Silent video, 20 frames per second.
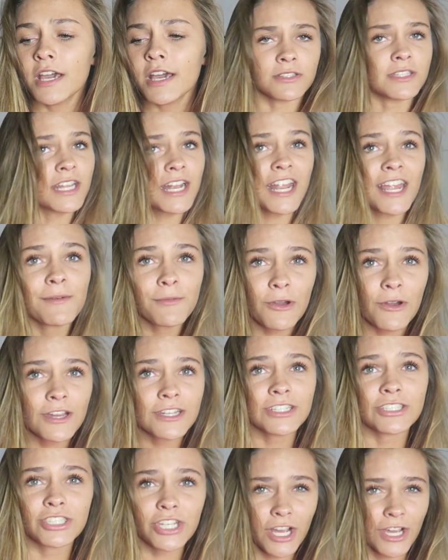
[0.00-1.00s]
So today I'm
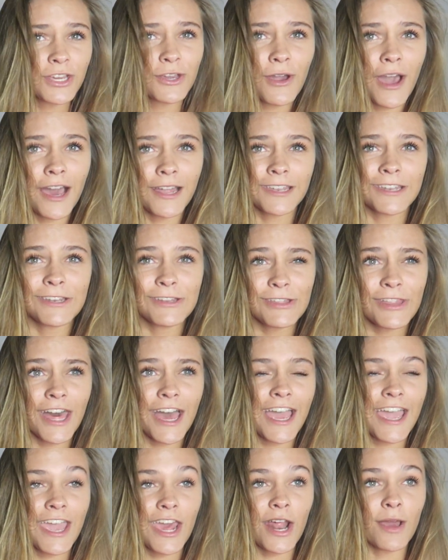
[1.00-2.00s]
going to show you how to do
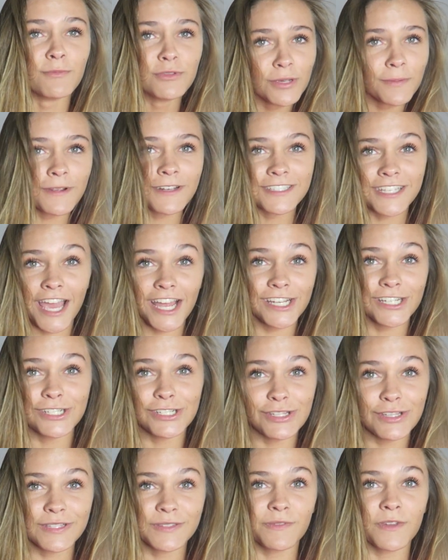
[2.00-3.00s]
that and I'm super excited
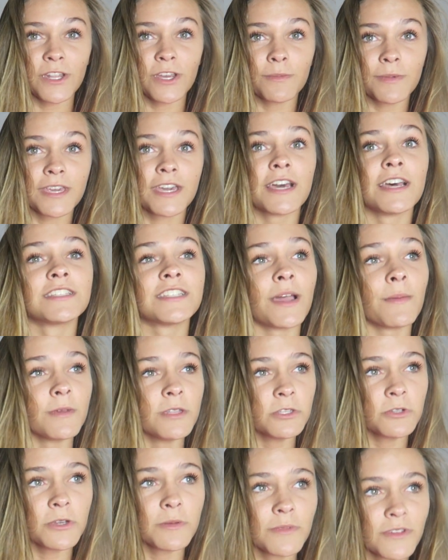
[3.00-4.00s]
to do this video because I've
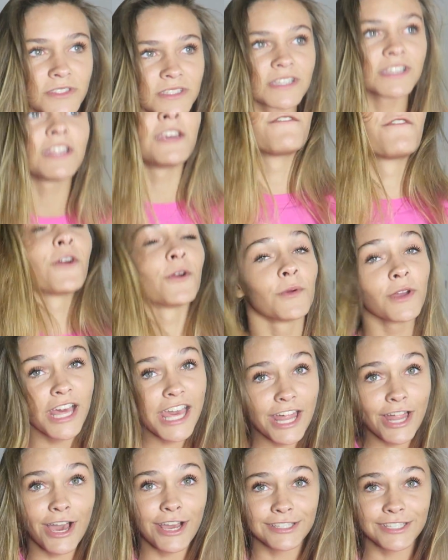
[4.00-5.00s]
been doing Musical.ly for a
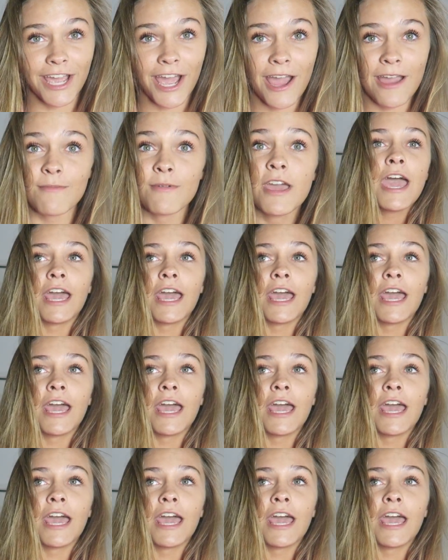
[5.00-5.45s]
really long time